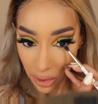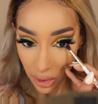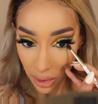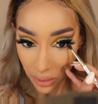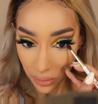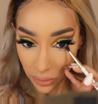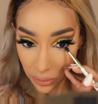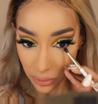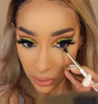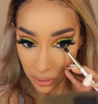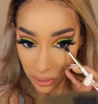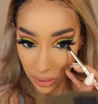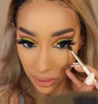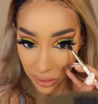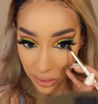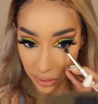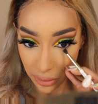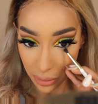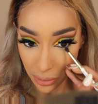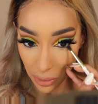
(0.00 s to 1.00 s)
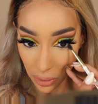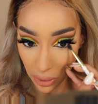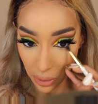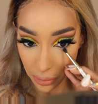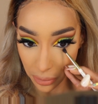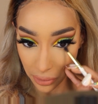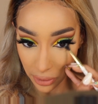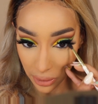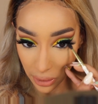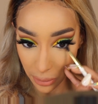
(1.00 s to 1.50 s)
A really small
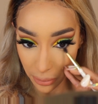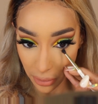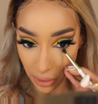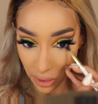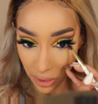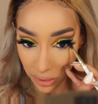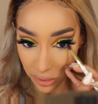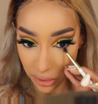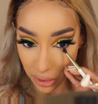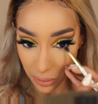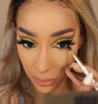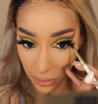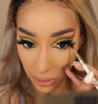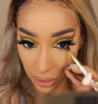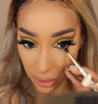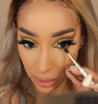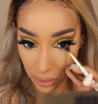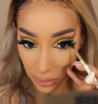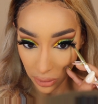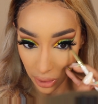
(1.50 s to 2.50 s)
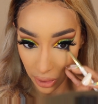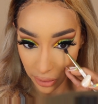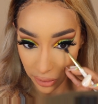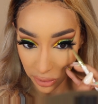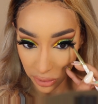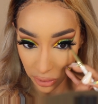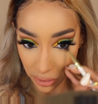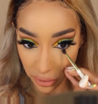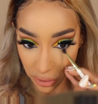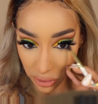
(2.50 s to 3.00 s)
blending brush, and we're gonna go ahead and
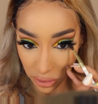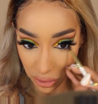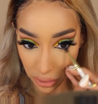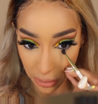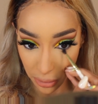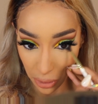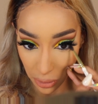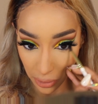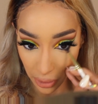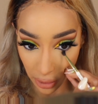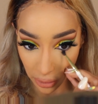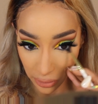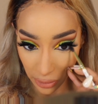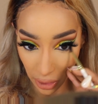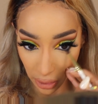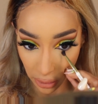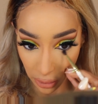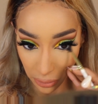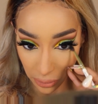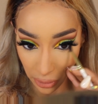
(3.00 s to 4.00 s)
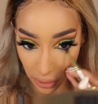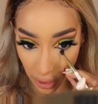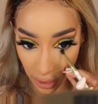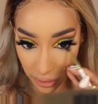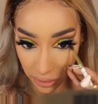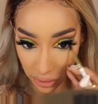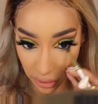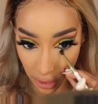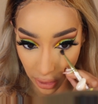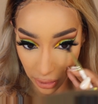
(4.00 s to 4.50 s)
start to smoke out that lower
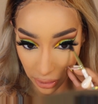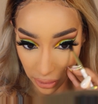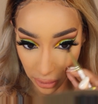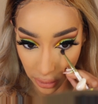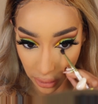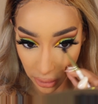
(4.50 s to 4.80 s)
lash line.